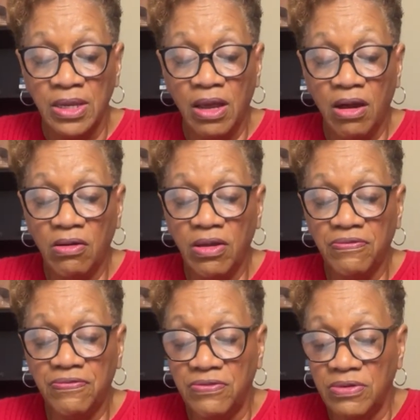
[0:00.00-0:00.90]
Now,
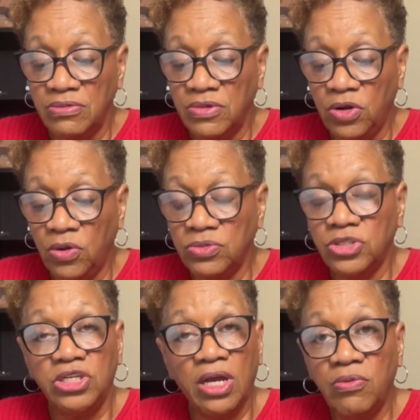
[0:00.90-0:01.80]
if
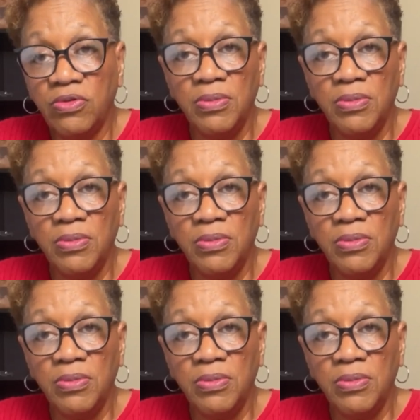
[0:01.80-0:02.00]
share with